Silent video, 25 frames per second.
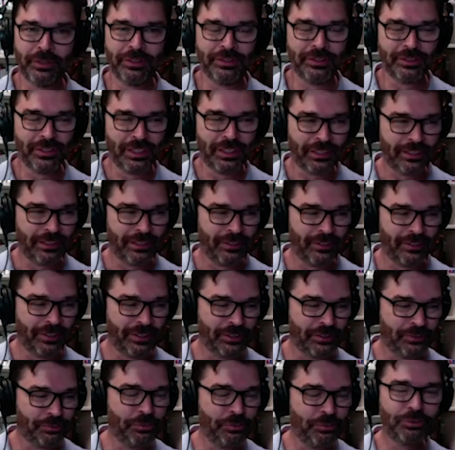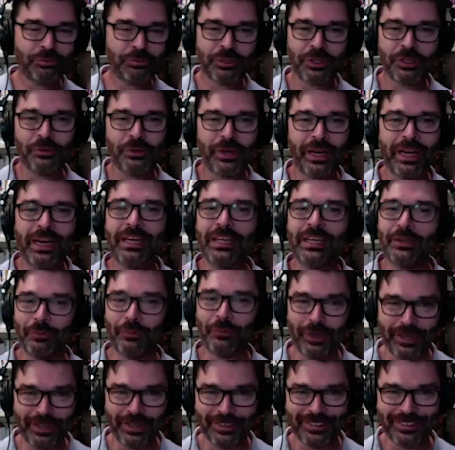and dandelions will grow
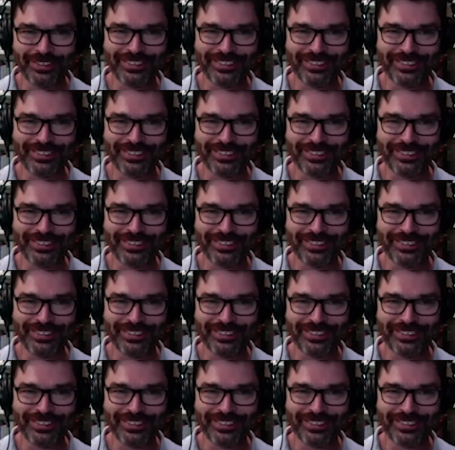anywhere.